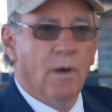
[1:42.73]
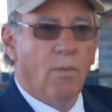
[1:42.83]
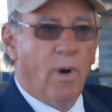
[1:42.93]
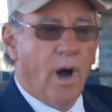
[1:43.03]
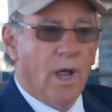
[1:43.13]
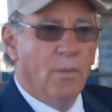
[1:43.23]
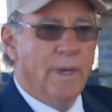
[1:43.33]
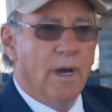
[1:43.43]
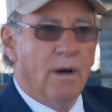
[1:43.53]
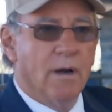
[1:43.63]
While
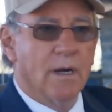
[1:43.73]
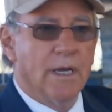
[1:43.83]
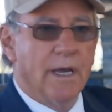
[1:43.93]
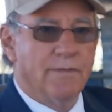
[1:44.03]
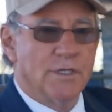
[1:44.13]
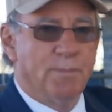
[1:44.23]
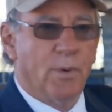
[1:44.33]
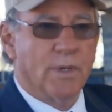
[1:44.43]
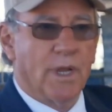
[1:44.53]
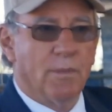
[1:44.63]
we are at this
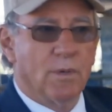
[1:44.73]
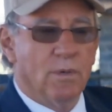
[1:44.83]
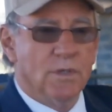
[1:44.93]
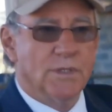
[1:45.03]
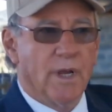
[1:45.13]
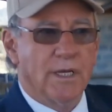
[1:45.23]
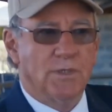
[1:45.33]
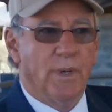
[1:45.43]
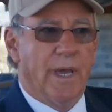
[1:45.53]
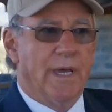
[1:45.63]
point, I would also
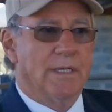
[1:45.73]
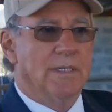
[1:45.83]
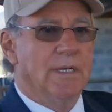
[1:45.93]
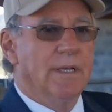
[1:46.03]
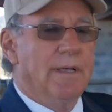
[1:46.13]
like to add